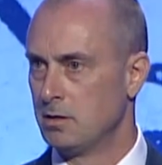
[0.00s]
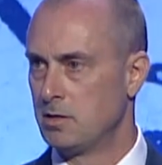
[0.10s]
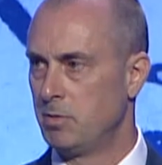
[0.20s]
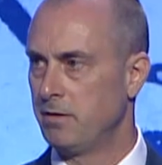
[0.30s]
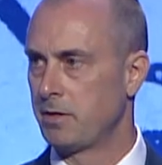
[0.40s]

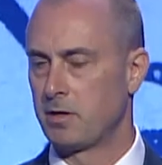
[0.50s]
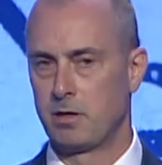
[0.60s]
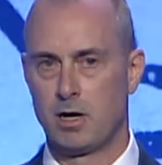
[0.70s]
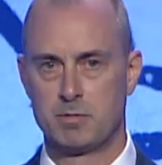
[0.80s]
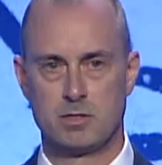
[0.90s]
to believe that they're
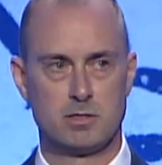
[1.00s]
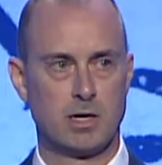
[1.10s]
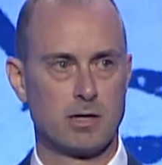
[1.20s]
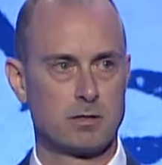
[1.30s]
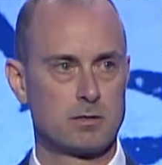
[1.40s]
the opposite
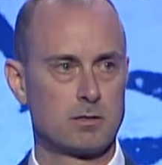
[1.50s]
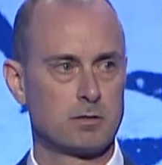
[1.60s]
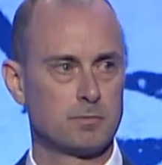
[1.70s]
sex,